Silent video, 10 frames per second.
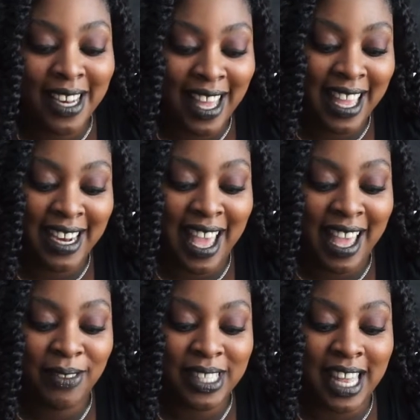and I
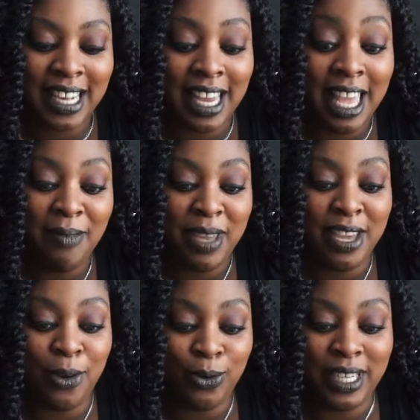was like, let me
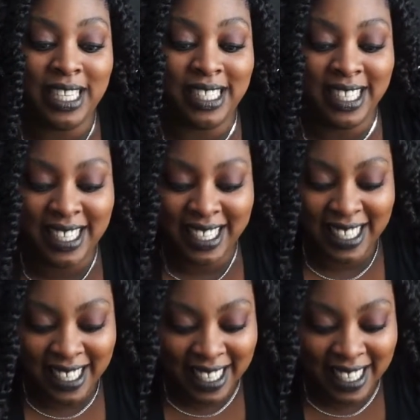hold it.